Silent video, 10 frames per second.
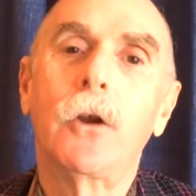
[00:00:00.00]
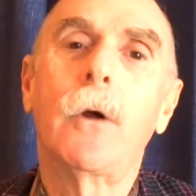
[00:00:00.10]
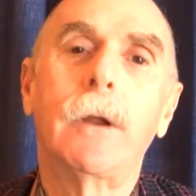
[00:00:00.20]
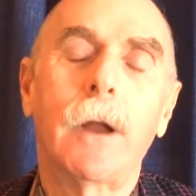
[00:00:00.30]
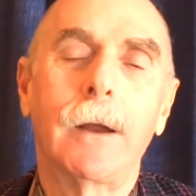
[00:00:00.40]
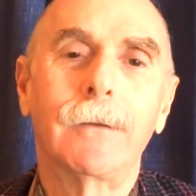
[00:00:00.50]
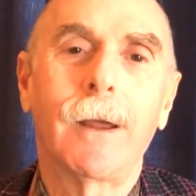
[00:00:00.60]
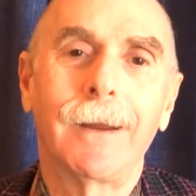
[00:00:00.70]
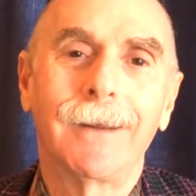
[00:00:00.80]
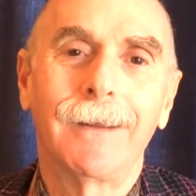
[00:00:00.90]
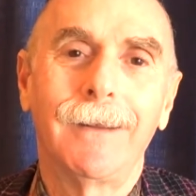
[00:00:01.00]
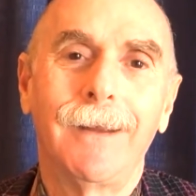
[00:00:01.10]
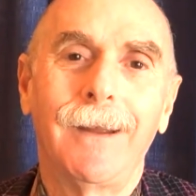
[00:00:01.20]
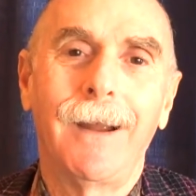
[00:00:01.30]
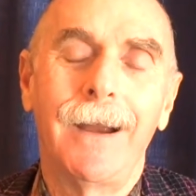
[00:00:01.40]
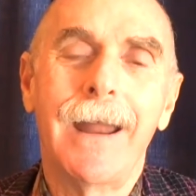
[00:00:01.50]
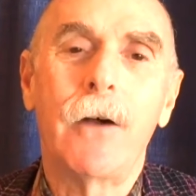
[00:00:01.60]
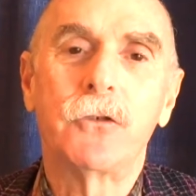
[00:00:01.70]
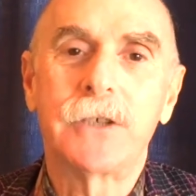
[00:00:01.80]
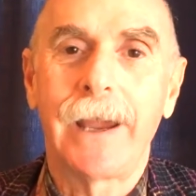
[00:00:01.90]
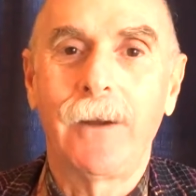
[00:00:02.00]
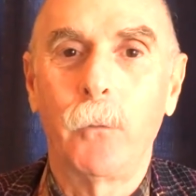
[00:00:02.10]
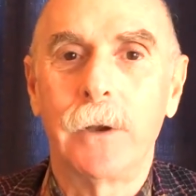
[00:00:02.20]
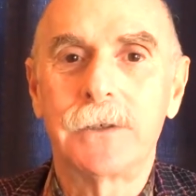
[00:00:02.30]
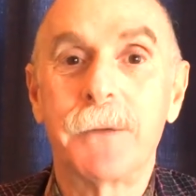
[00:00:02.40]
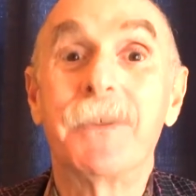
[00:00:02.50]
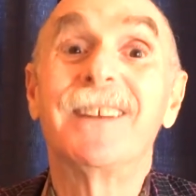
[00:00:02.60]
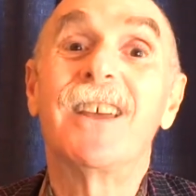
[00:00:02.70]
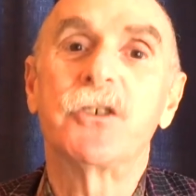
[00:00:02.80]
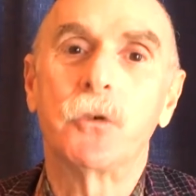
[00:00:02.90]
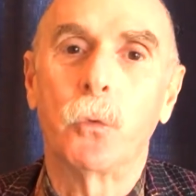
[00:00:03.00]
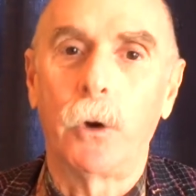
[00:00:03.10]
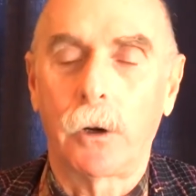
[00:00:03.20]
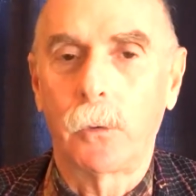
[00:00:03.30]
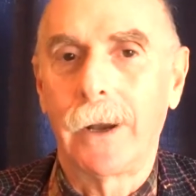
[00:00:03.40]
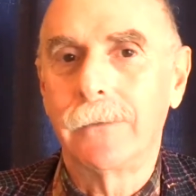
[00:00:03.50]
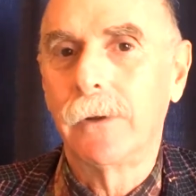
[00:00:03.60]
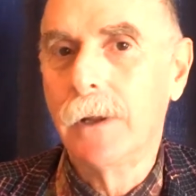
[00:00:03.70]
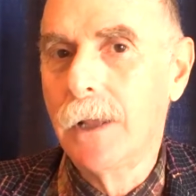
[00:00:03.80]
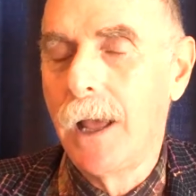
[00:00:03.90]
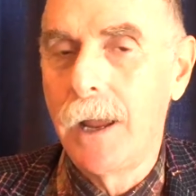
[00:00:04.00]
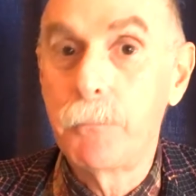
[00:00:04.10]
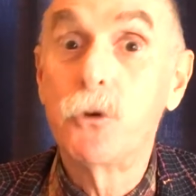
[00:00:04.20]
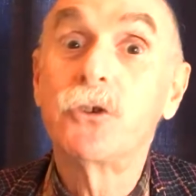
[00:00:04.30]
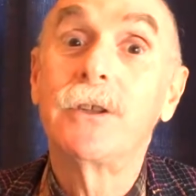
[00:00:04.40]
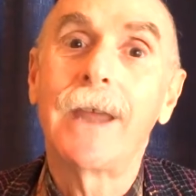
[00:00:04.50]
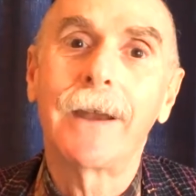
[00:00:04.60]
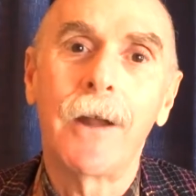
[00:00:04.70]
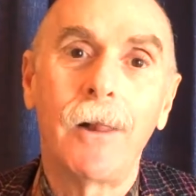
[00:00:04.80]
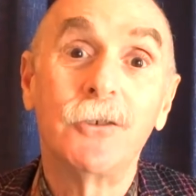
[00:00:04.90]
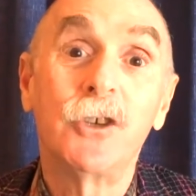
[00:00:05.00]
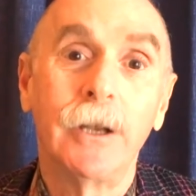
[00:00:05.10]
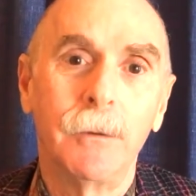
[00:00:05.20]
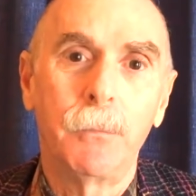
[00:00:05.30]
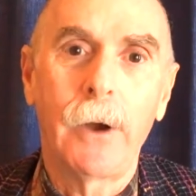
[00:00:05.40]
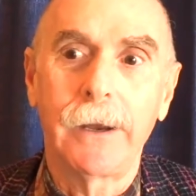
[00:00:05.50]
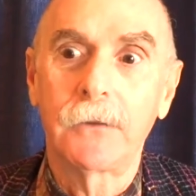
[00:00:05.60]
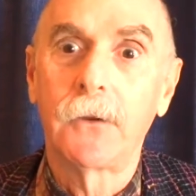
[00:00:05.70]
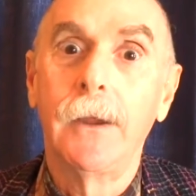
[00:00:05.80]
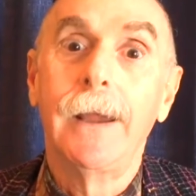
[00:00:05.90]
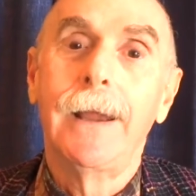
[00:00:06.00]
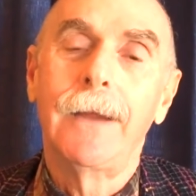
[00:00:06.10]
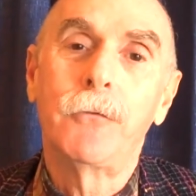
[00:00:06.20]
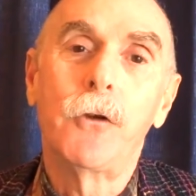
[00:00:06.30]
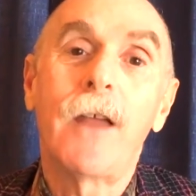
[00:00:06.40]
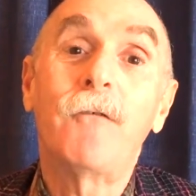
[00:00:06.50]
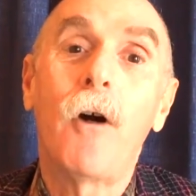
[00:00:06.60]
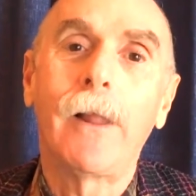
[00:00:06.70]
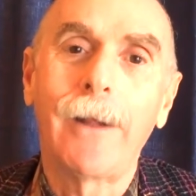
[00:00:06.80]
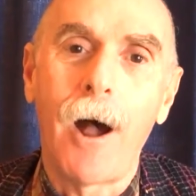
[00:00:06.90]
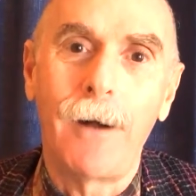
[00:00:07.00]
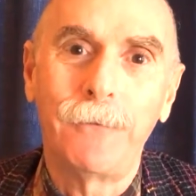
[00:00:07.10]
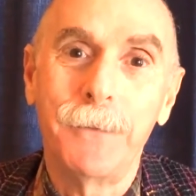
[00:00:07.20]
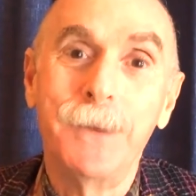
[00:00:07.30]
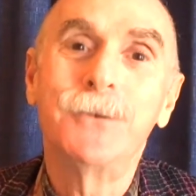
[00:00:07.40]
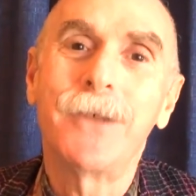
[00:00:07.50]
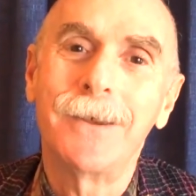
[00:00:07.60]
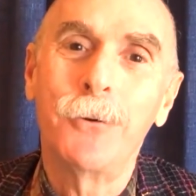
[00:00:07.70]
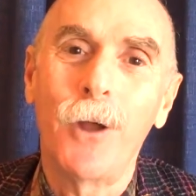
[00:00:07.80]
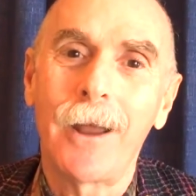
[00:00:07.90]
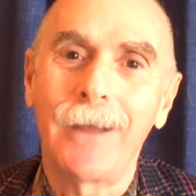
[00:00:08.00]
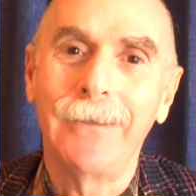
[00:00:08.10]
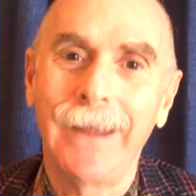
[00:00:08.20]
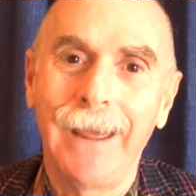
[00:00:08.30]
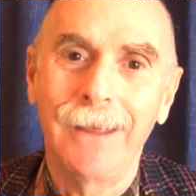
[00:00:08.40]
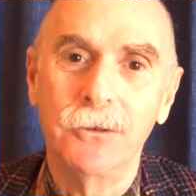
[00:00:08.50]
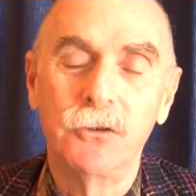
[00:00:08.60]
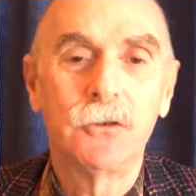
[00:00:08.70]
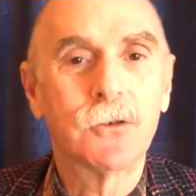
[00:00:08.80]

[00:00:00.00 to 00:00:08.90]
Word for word: know, sure. I, I, I now say when something doesn't work, when I, I push the technology and it breaks, if you're not falling off, that means that you're not on the edge.